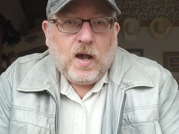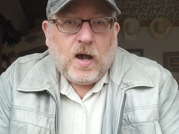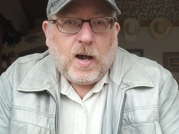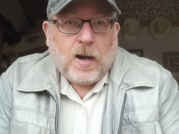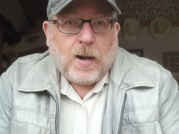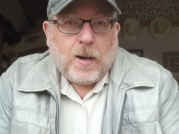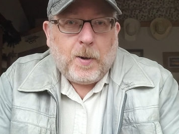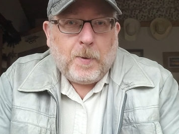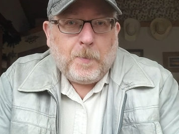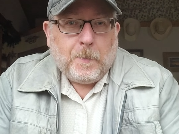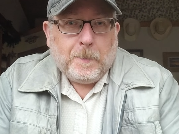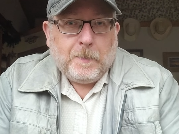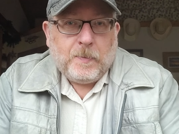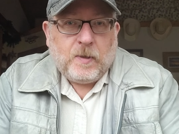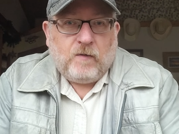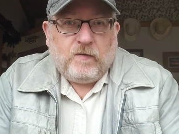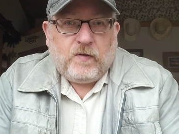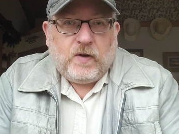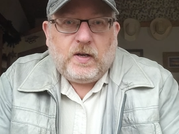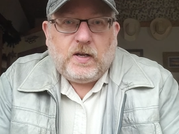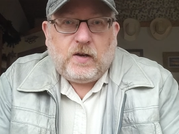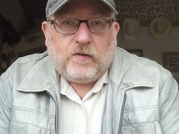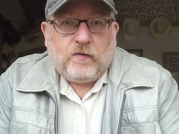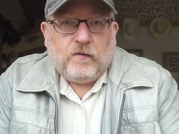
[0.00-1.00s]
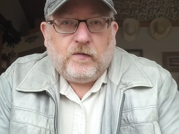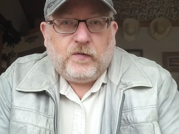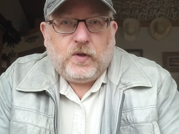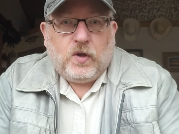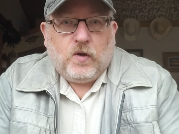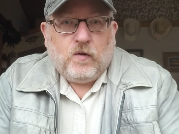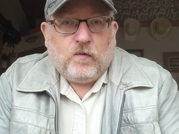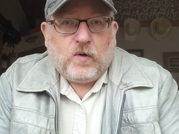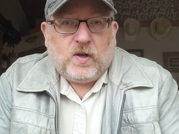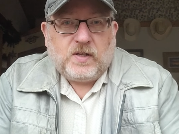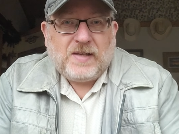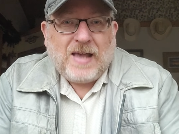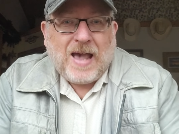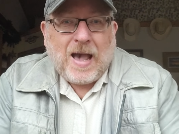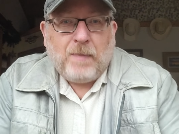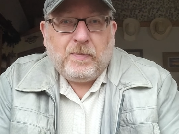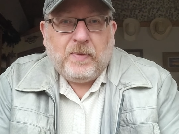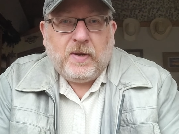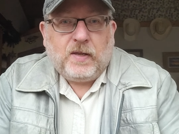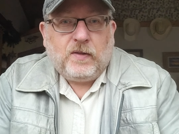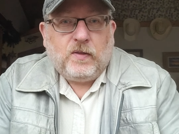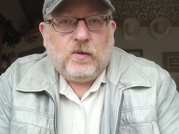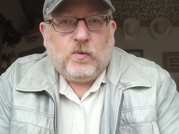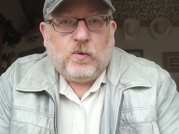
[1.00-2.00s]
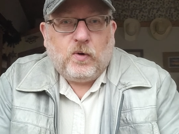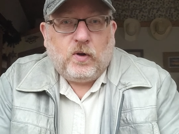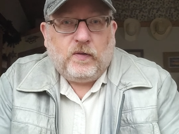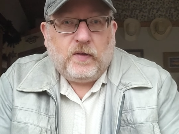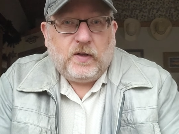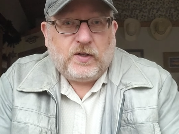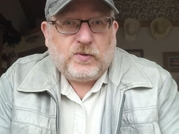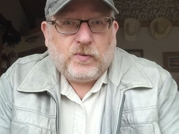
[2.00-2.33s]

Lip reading: a very different view of what's happening in the world